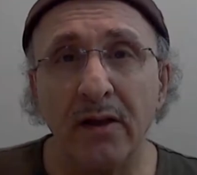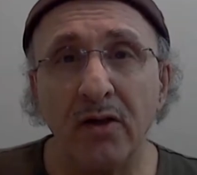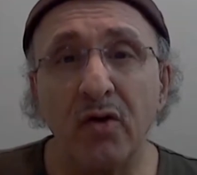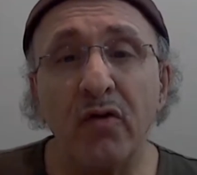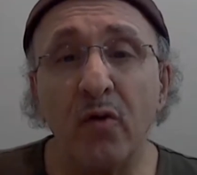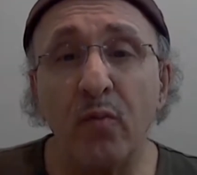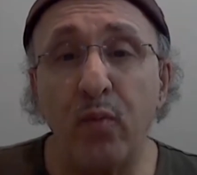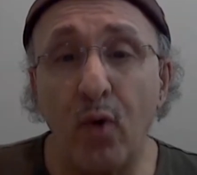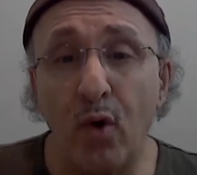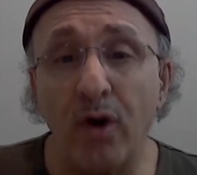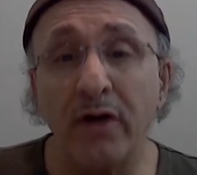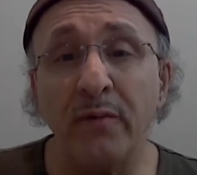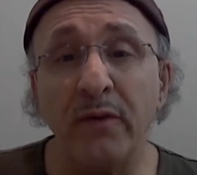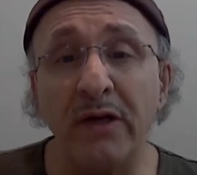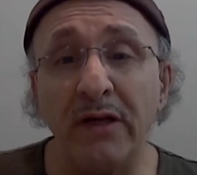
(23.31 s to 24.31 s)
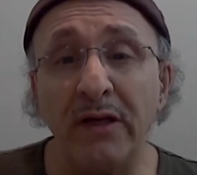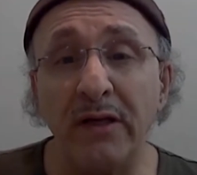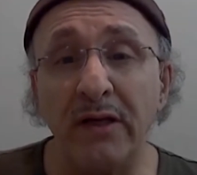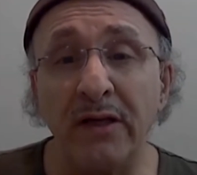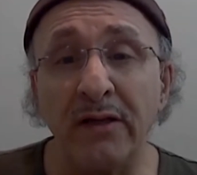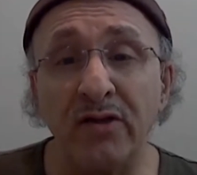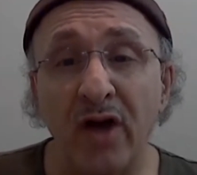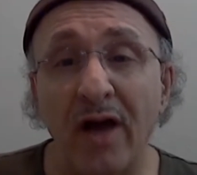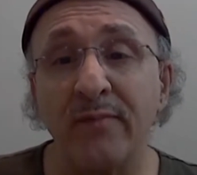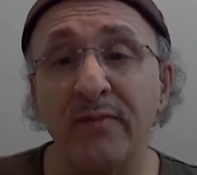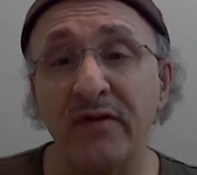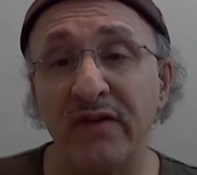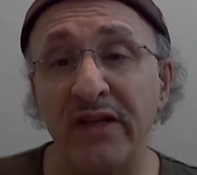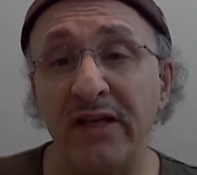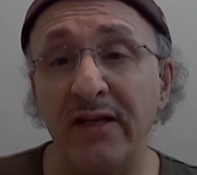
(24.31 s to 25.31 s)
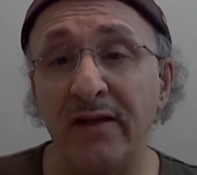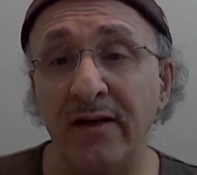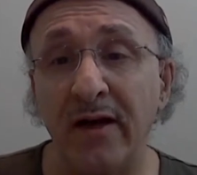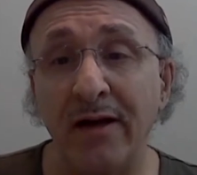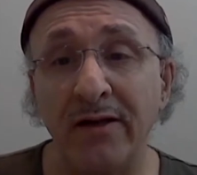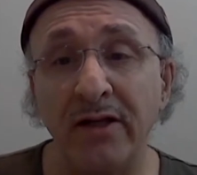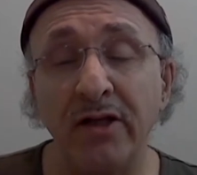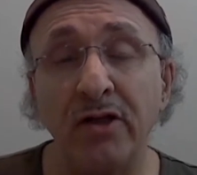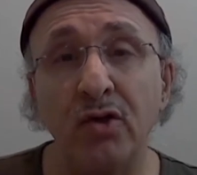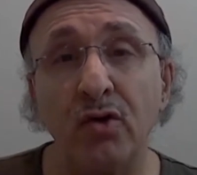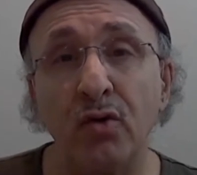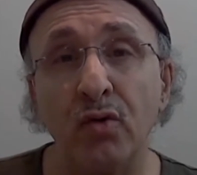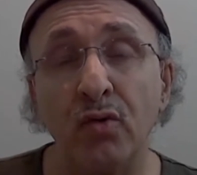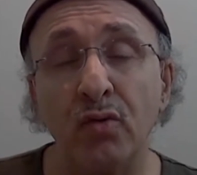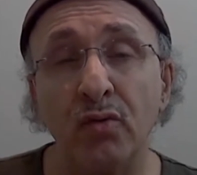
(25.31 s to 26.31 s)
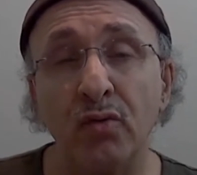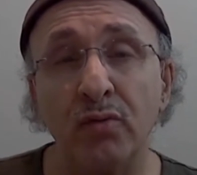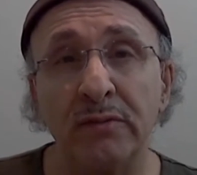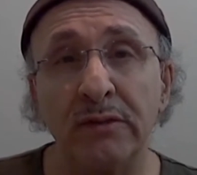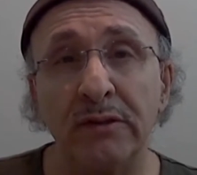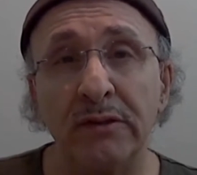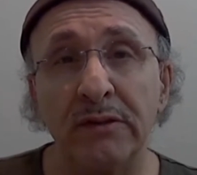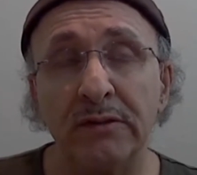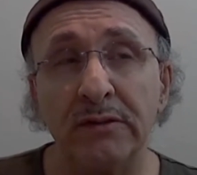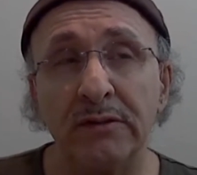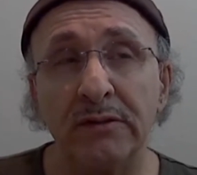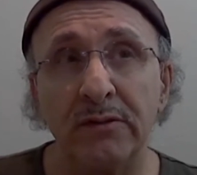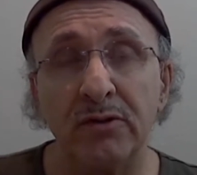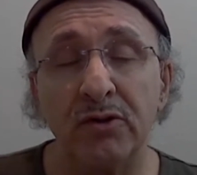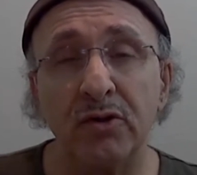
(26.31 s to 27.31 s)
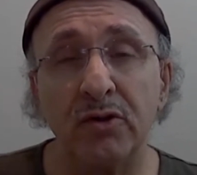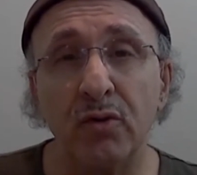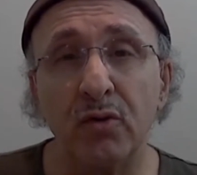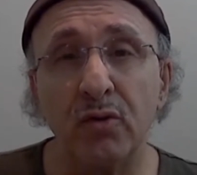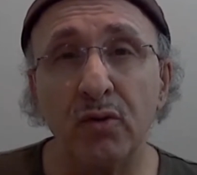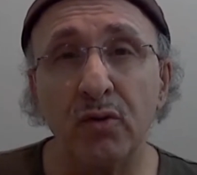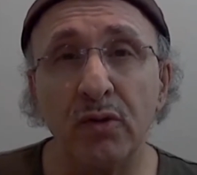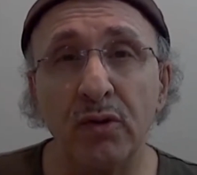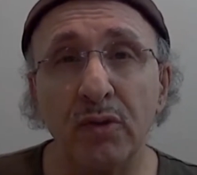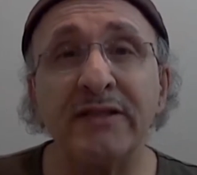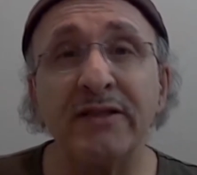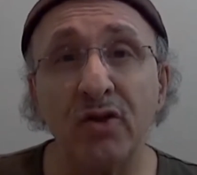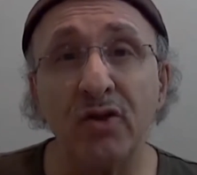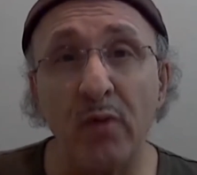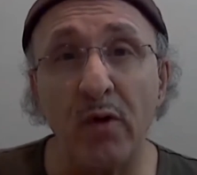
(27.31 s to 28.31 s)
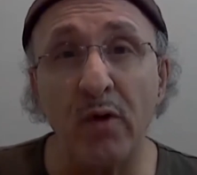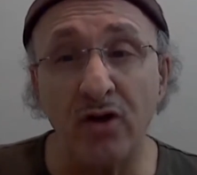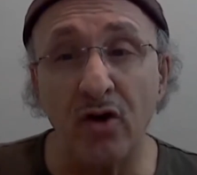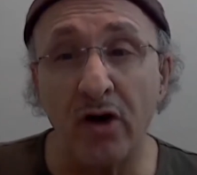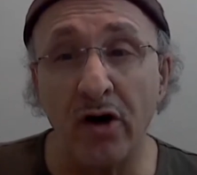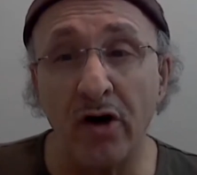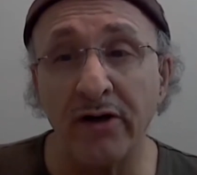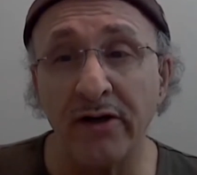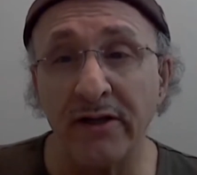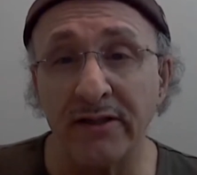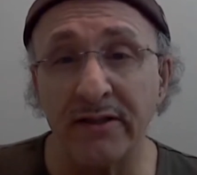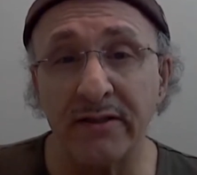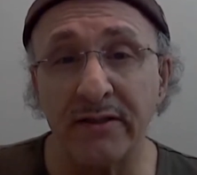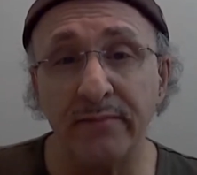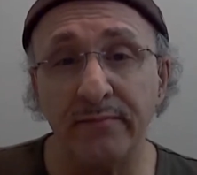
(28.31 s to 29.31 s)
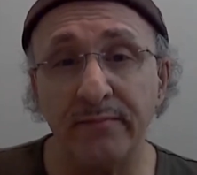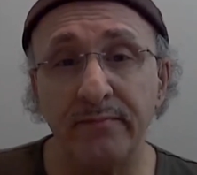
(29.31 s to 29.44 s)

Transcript: You support me in times of need, and I need you to listen to my darkness.